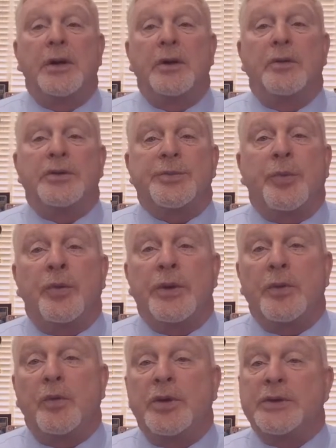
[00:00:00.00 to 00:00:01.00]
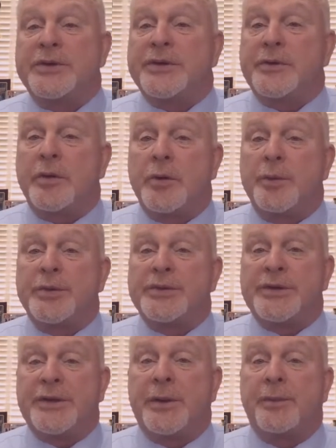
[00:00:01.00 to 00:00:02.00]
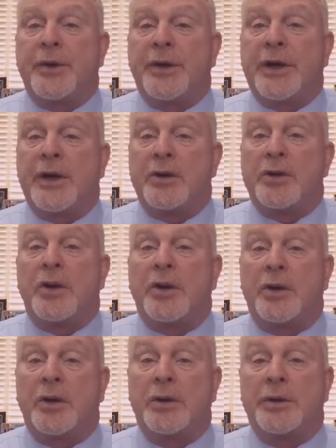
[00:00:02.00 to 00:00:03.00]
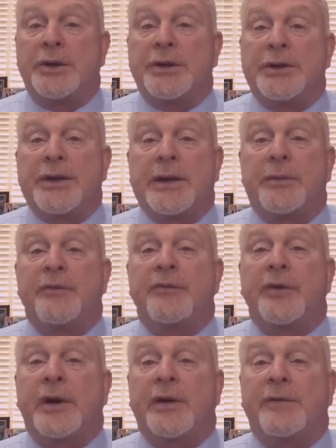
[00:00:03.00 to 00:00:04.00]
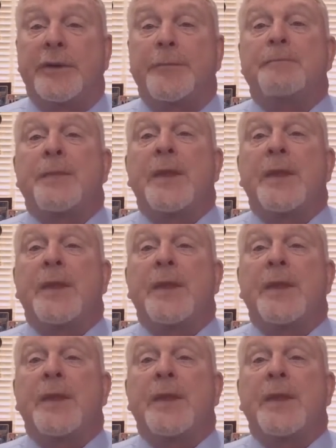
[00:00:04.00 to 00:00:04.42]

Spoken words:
was 0.10% blood alcohol at the time of driving.